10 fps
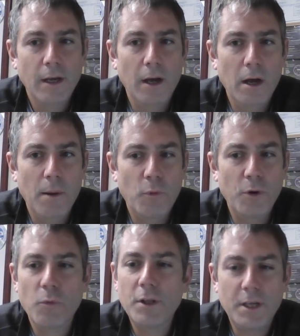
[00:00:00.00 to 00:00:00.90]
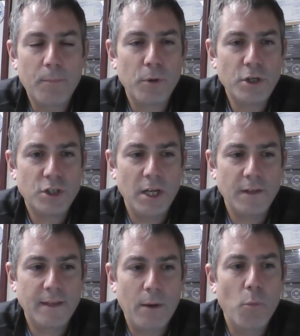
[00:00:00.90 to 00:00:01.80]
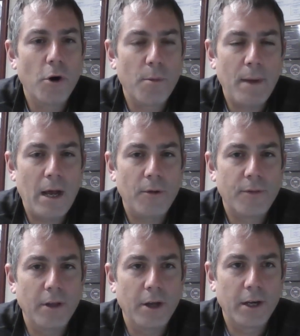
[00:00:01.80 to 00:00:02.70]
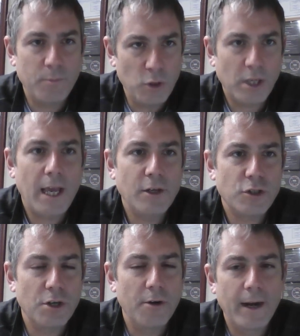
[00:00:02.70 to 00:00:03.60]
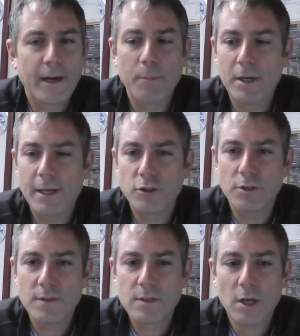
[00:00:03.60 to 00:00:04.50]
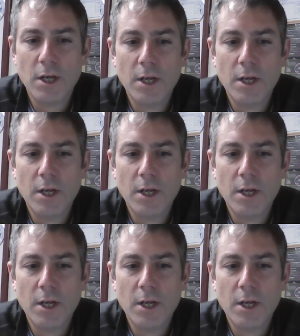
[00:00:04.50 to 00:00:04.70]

Um, we really appreciate that word of mouth uh, communication and recommendations.